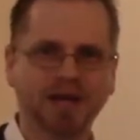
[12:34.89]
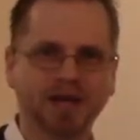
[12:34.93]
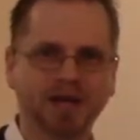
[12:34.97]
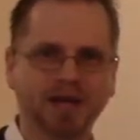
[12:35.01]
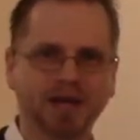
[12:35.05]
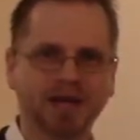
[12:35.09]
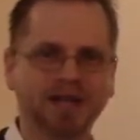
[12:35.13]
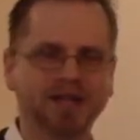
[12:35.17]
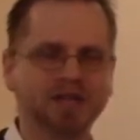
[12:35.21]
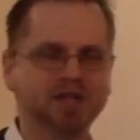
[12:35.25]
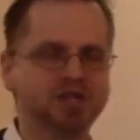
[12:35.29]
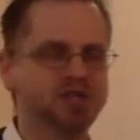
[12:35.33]

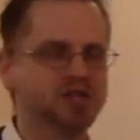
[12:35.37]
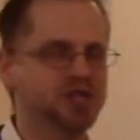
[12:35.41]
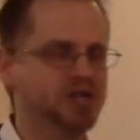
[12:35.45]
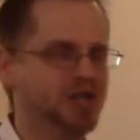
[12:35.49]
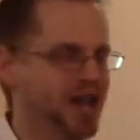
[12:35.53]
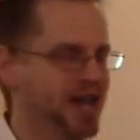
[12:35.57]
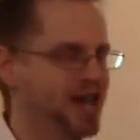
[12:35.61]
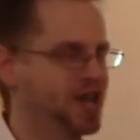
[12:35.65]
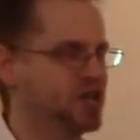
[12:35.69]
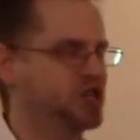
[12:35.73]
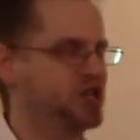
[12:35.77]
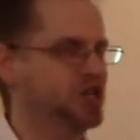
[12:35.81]
in this
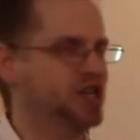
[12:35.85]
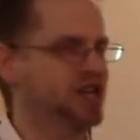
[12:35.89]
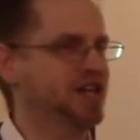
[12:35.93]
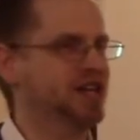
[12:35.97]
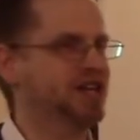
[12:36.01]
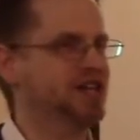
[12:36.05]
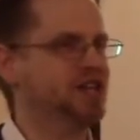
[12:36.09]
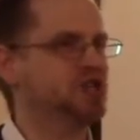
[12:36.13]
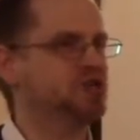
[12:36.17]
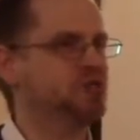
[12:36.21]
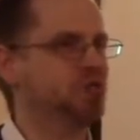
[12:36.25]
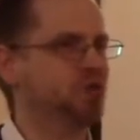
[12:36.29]
nation,
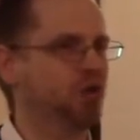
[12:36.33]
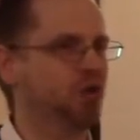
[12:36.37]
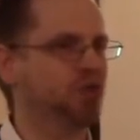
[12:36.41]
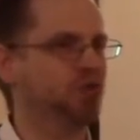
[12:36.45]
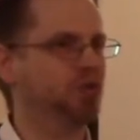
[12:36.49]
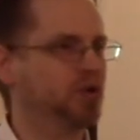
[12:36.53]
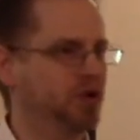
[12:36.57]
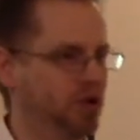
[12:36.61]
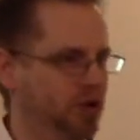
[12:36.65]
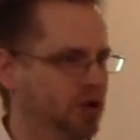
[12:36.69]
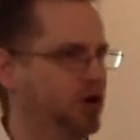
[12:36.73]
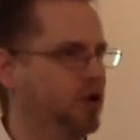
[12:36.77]
in this world,
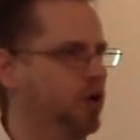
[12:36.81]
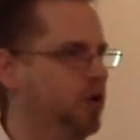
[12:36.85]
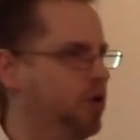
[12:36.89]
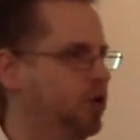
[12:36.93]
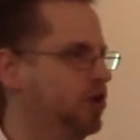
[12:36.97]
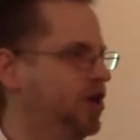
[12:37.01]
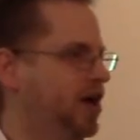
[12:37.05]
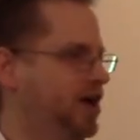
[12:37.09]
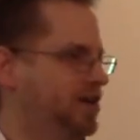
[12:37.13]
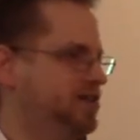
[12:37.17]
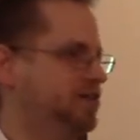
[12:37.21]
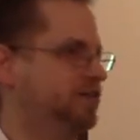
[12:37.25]
would look a
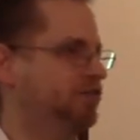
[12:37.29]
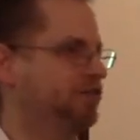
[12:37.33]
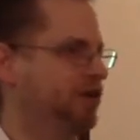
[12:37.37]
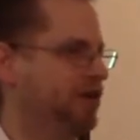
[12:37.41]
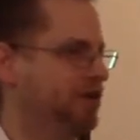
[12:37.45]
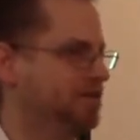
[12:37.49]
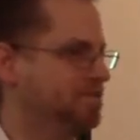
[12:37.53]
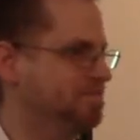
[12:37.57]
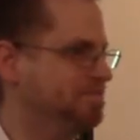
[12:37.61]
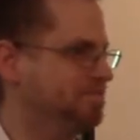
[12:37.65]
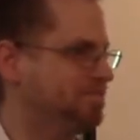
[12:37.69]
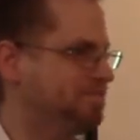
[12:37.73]
whole lot
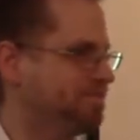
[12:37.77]
different.